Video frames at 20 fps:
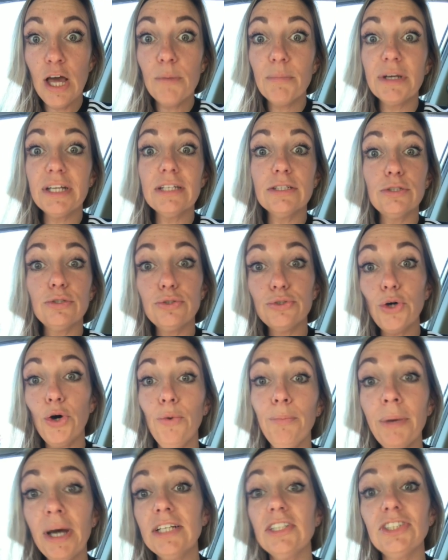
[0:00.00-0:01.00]
But he has so
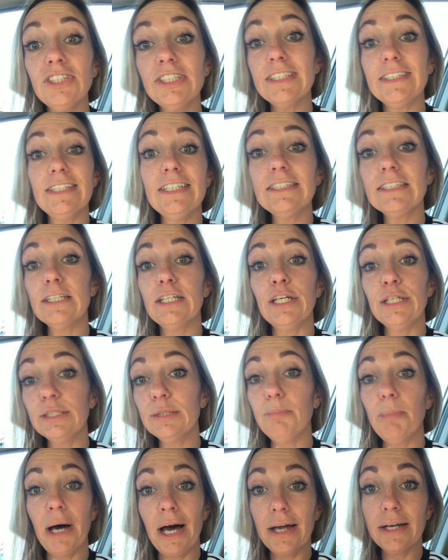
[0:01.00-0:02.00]
much disease in
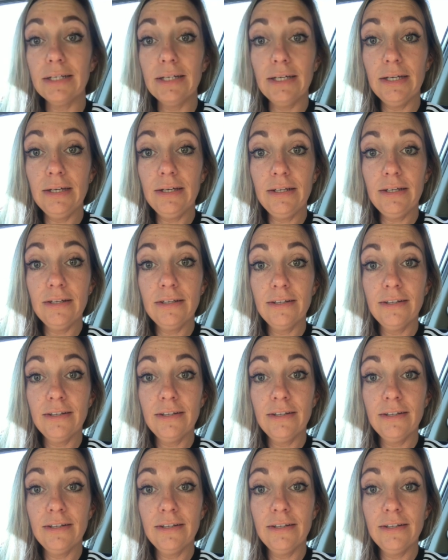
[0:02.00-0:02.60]
his body